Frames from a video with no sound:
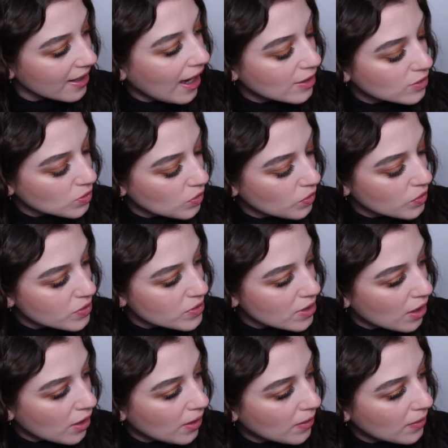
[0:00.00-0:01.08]
and
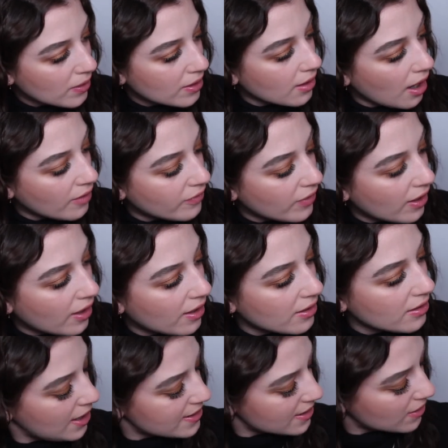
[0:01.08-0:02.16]
also cover,
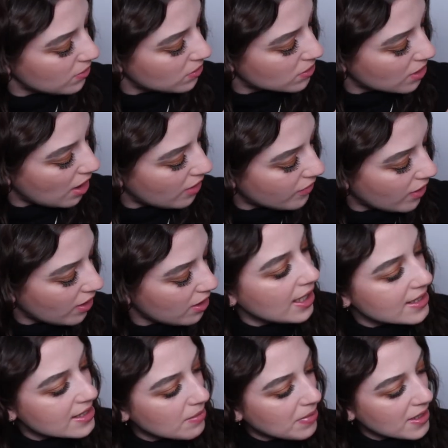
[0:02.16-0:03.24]
is it called cover?
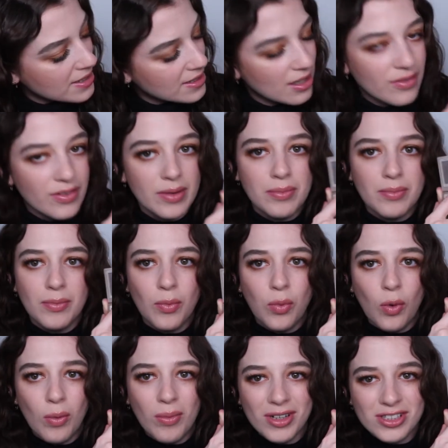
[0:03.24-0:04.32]
Is a bit of a
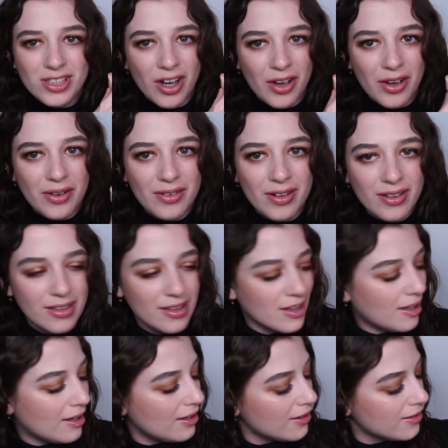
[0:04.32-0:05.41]
warmer tone
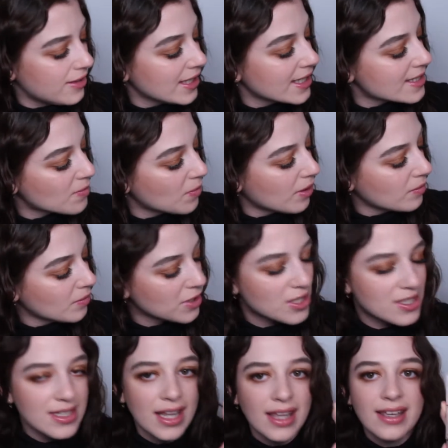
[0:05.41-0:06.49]
than this one which
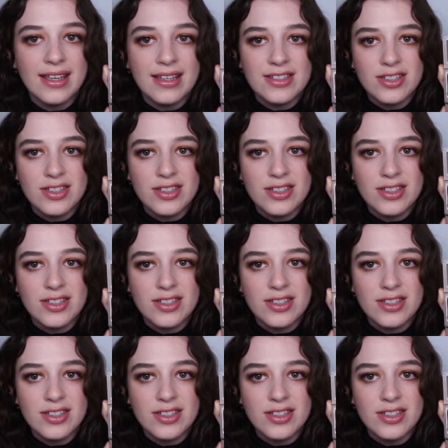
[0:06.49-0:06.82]
is Naked